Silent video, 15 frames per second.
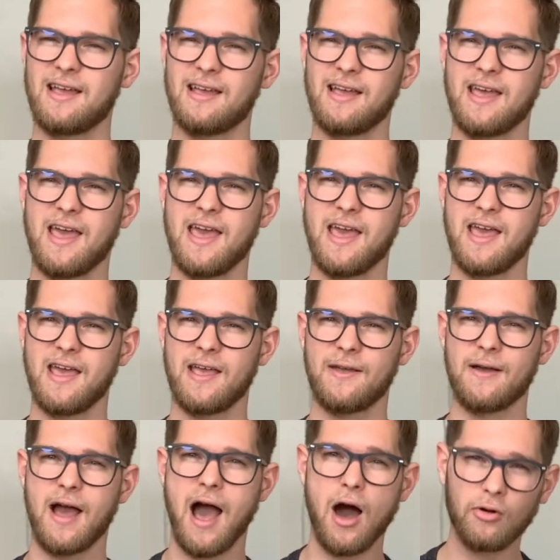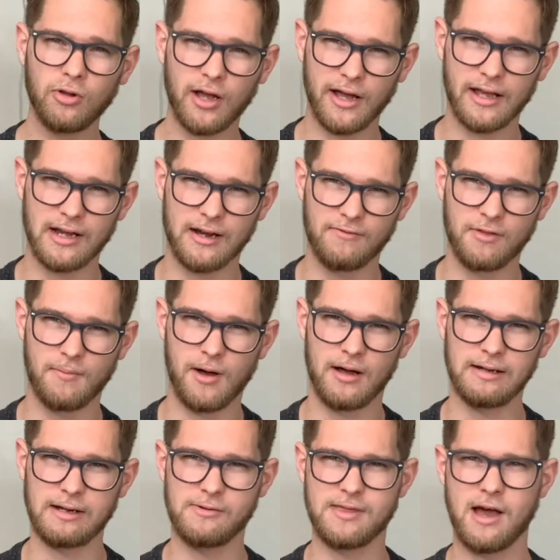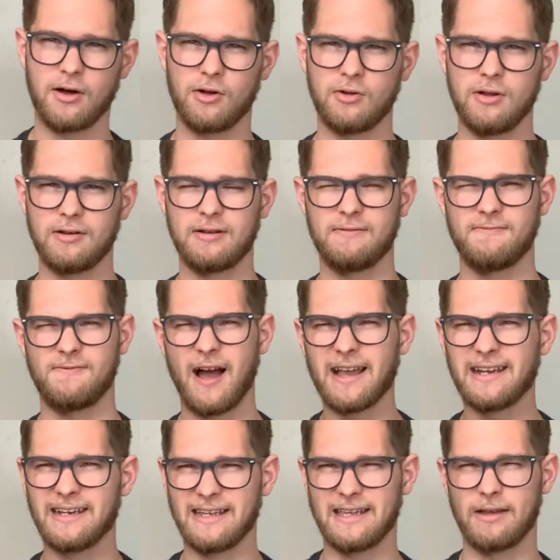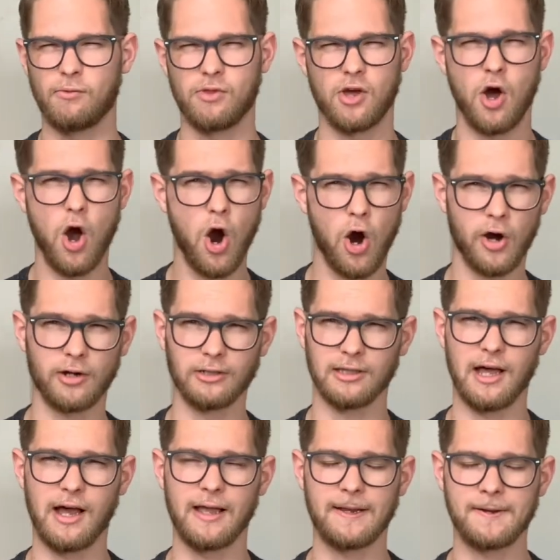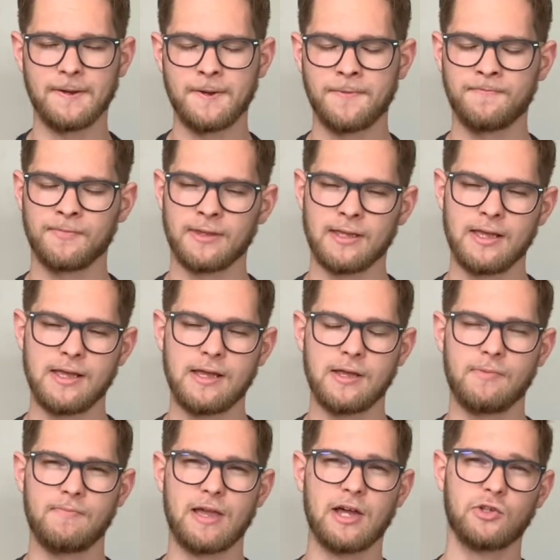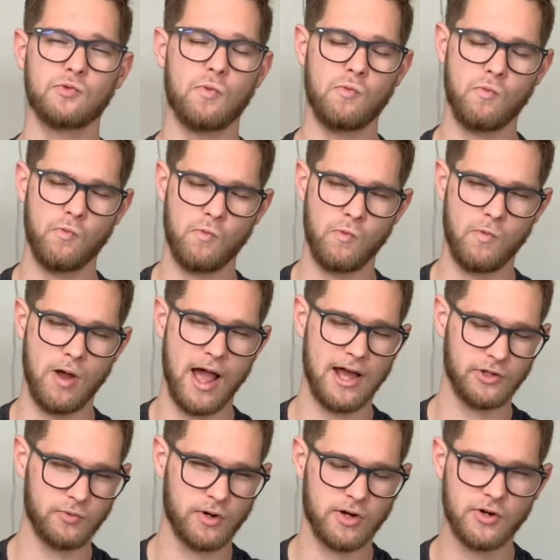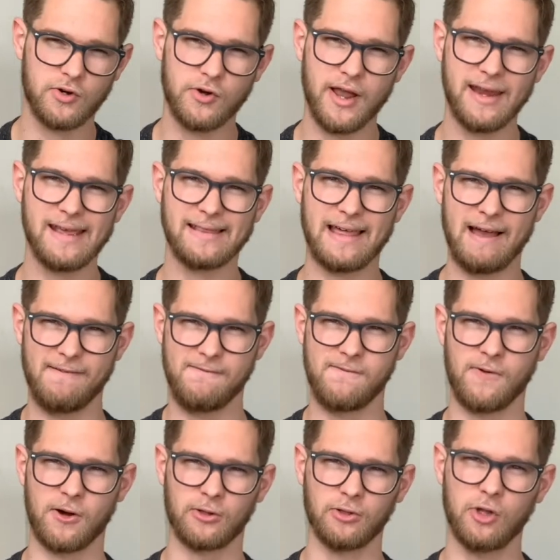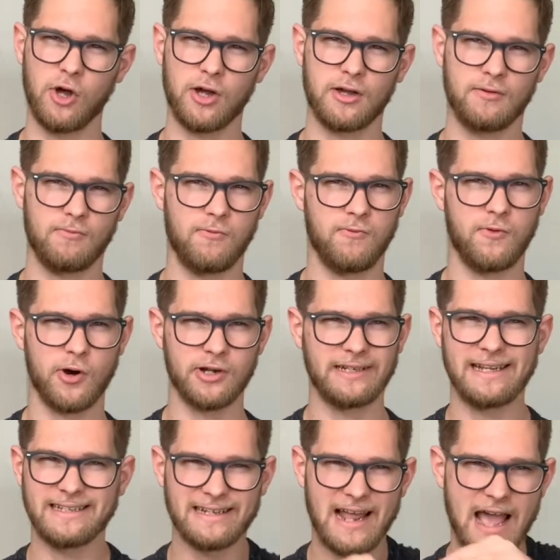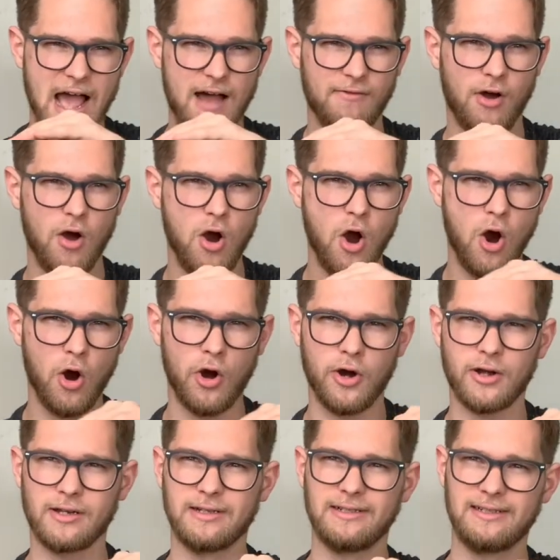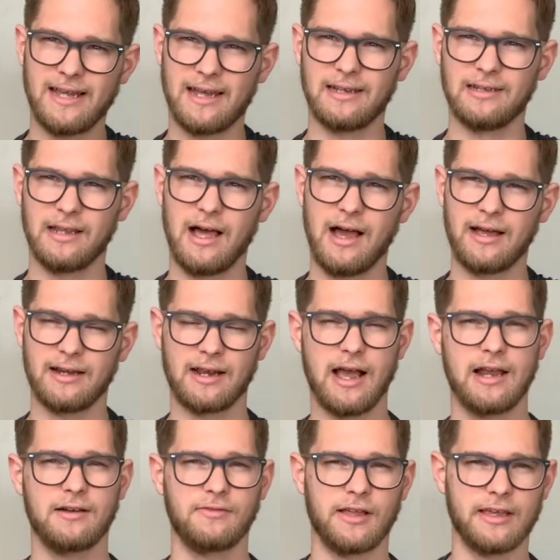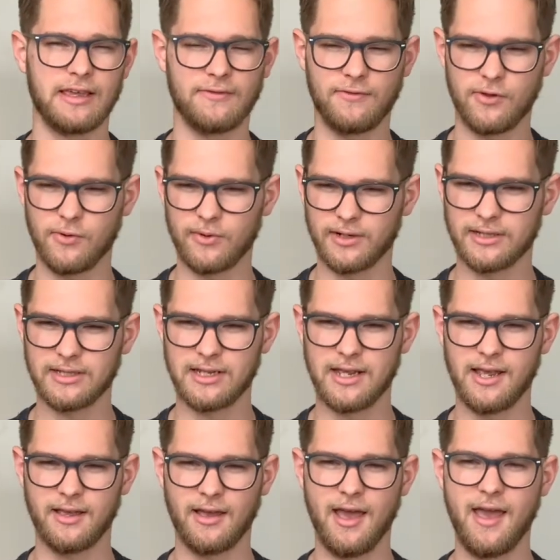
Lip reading: an outline of the body without defining it with a hard line. Because as we're creating that fur look, fur doesn't have a hard dead line, kind of like if you were seeing